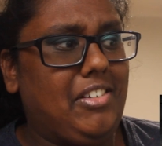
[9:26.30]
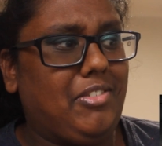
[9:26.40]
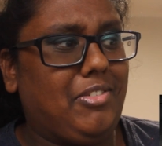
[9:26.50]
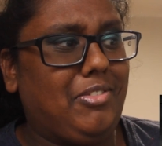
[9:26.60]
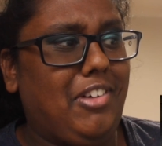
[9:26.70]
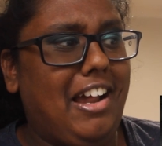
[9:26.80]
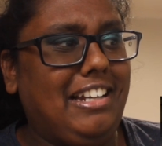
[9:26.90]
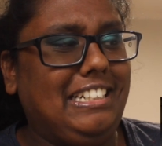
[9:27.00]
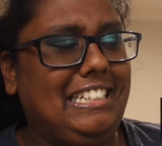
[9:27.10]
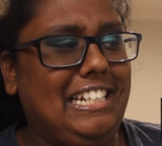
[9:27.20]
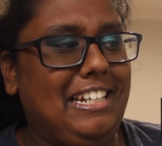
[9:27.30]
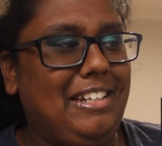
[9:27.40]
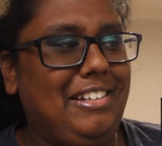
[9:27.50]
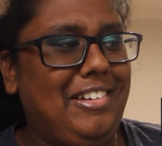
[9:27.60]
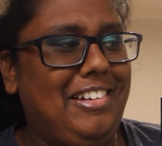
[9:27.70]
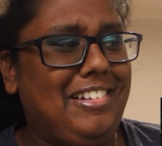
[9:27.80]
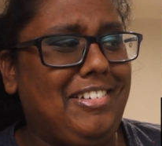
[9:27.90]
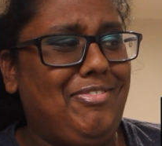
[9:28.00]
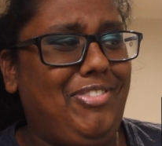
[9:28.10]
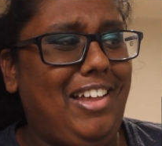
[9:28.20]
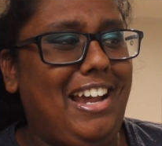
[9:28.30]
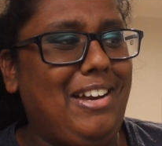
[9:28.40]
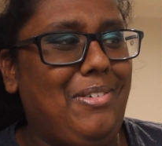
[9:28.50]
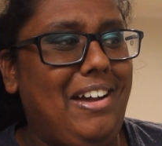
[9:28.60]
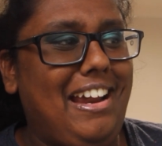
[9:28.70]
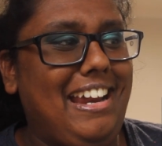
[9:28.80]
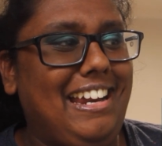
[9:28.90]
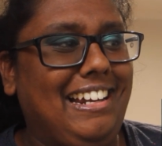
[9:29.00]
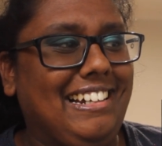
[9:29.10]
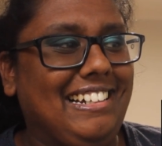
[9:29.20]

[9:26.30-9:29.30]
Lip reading: him! Run, Din. Fly away!